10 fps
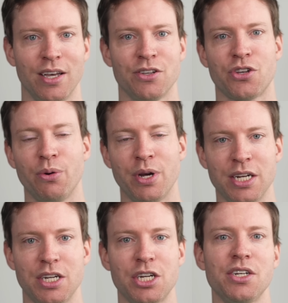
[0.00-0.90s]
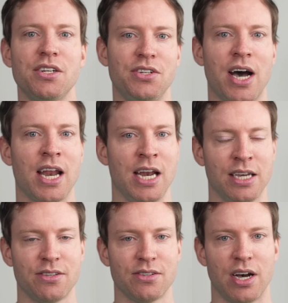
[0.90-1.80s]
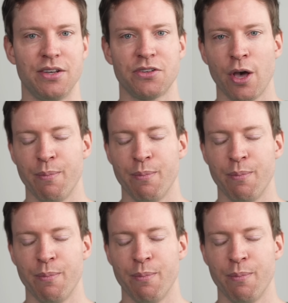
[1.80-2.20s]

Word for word: So, in addition to diet and exercise,